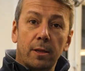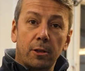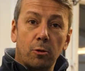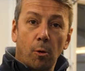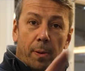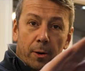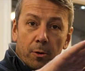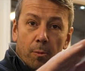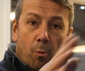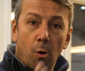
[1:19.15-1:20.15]
the door panel
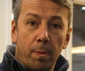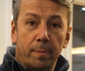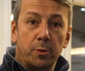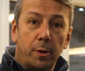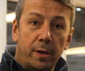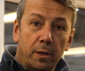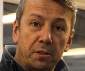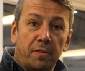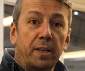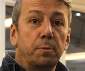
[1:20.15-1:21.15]
can warp in between
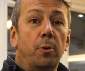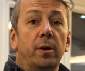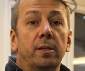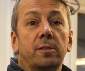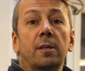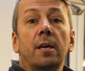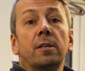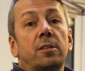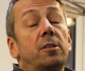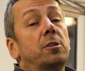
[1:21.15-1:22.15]
those fixed points.
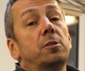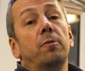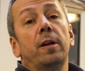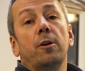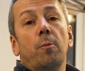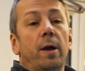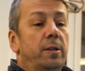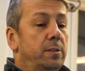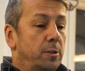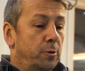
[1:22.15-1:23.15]
So this is a really good
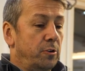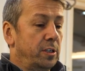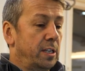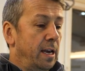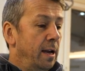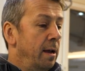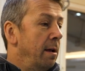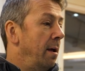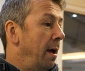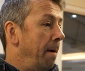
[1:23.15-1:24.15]
way to address that.
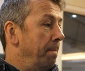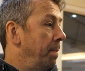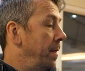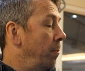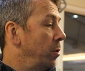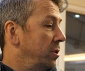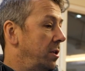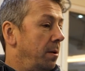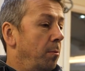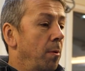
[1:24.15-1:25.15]
And
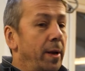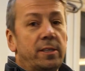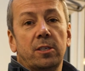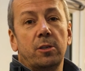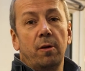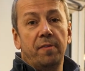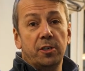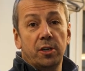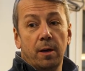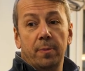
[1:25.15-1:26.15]
what makes it so
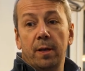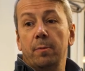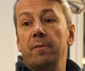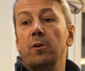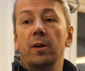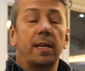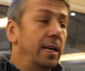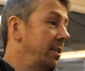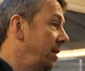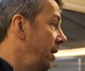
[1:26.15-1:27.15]
efficient up here, that we've got a
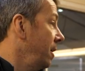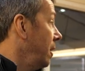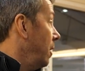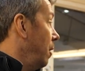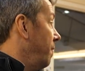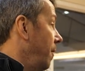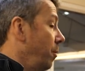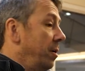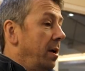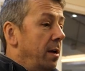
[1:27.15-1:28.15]
guillotine, a
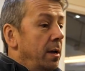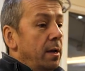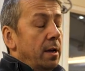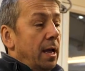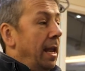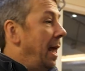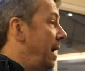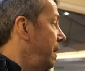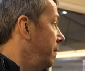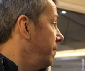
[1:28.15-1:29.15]
folder, a
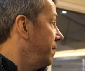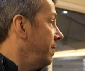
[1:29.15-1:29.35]
lathe,